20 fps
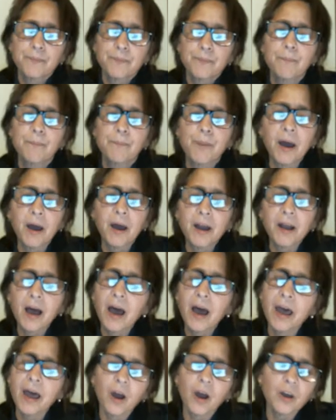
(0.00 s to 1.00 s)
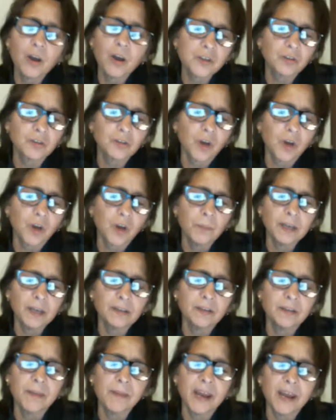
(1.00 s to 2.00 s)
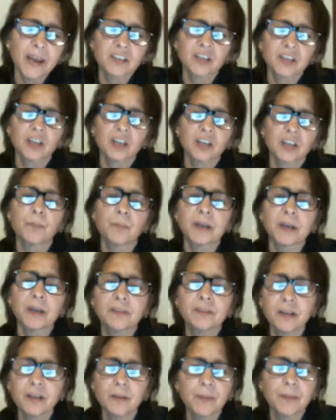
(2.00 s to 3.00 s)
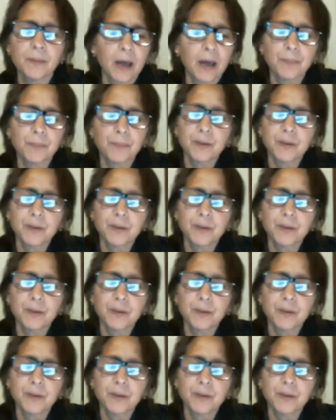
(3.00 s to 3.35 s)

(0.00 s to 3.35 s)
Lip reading: but I also don't mean to make such a big deal about it,